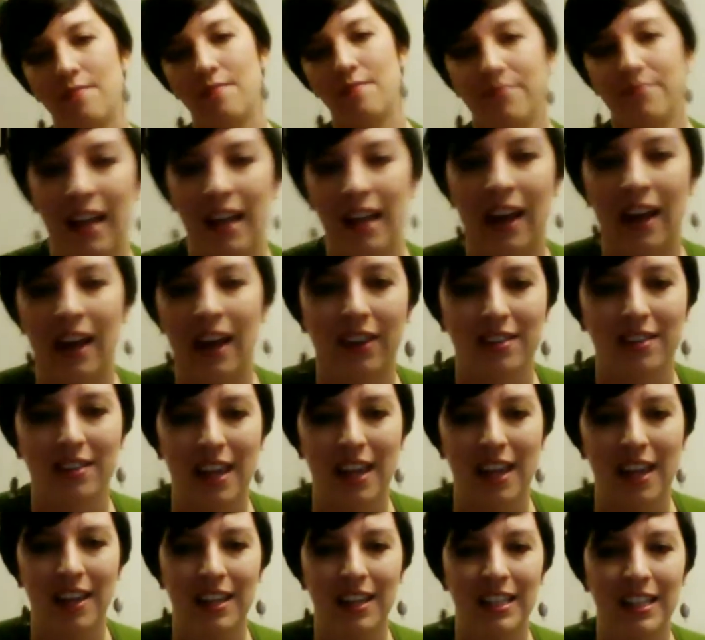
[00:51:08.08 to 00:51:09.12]
Alex,
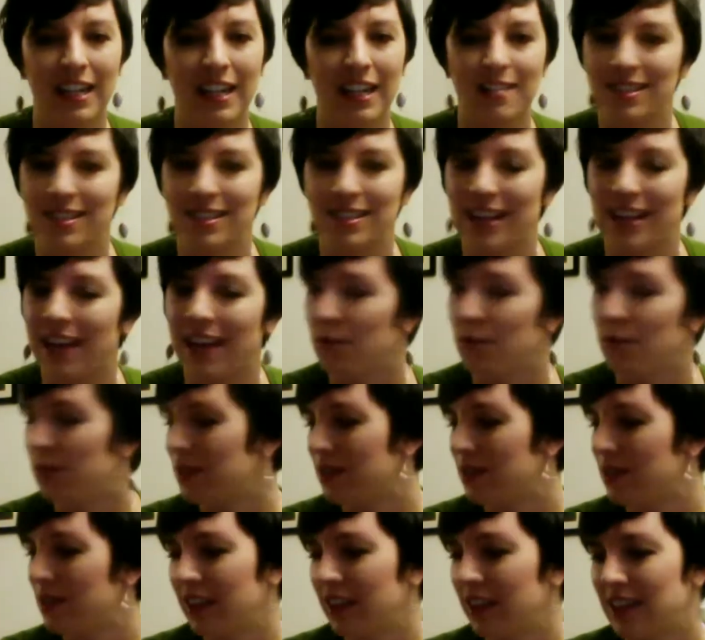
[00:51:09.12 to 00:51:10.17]
Annie, Alexis, Anne was
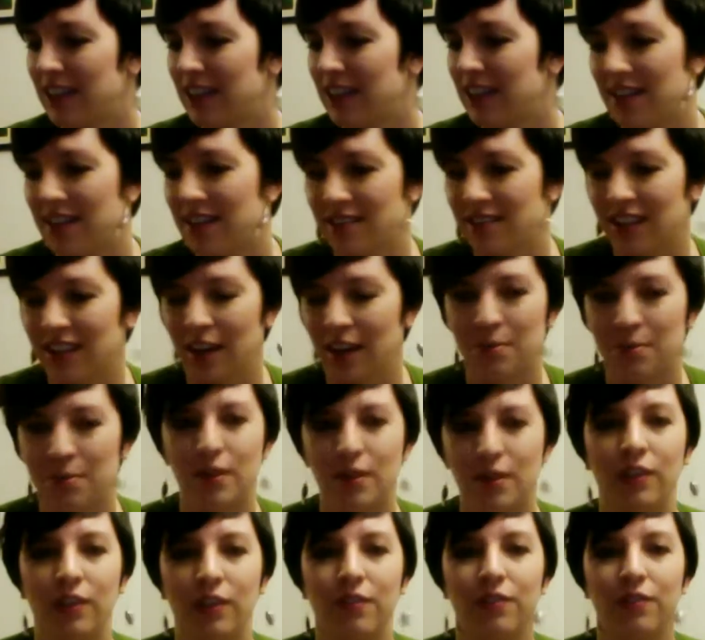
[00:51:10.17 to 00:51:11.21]
a fantastic
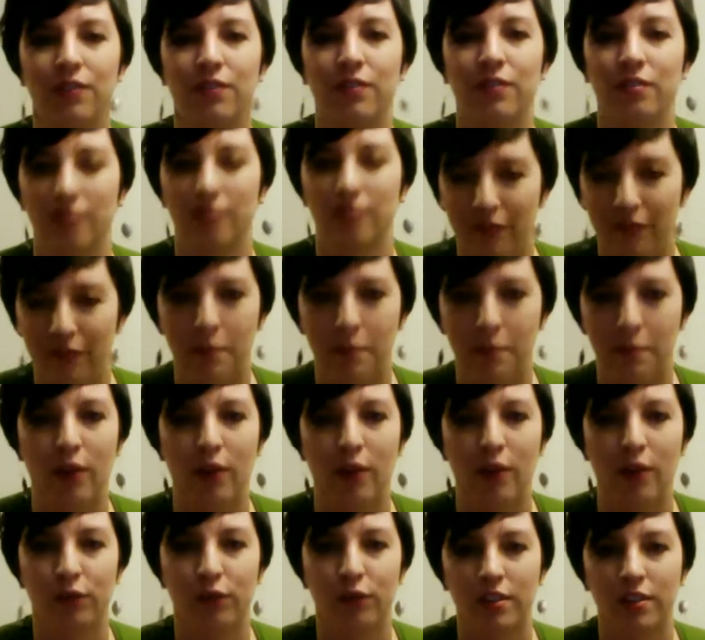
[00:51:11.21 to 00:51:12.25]
episode, if a
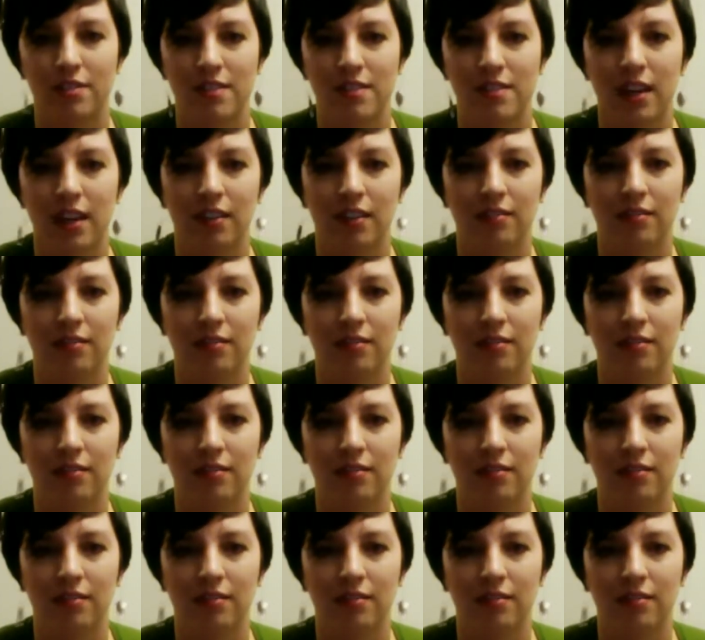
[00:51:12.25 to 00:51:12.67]
mouthful to say.